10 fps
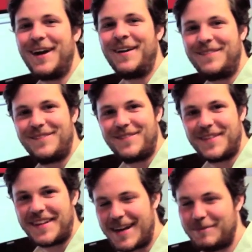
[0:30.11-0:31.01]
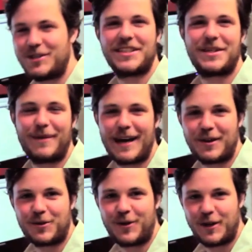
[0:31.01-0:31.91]
there. I'm Justin
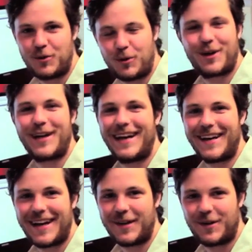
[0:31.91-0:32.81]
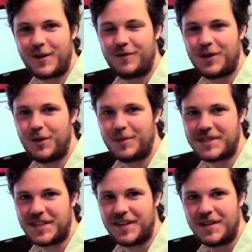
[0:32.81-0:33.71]
McElroy, coordinating editor of the
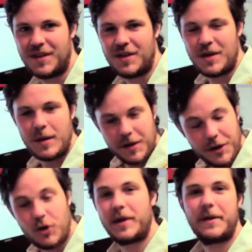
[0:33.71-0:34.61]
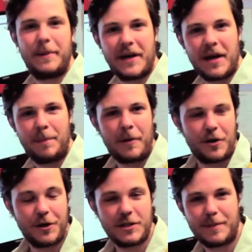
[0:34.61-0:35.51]
Ubyssey. You know, when you pick up
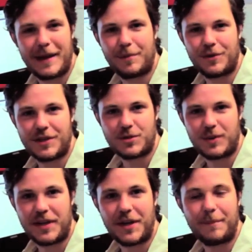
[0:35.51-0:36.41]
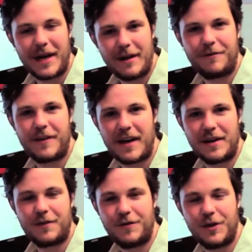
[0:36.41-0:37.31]
our newspaper this week, you might
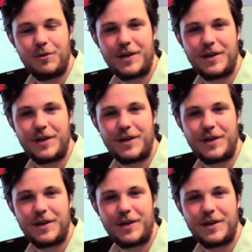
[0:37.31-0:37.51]
find a few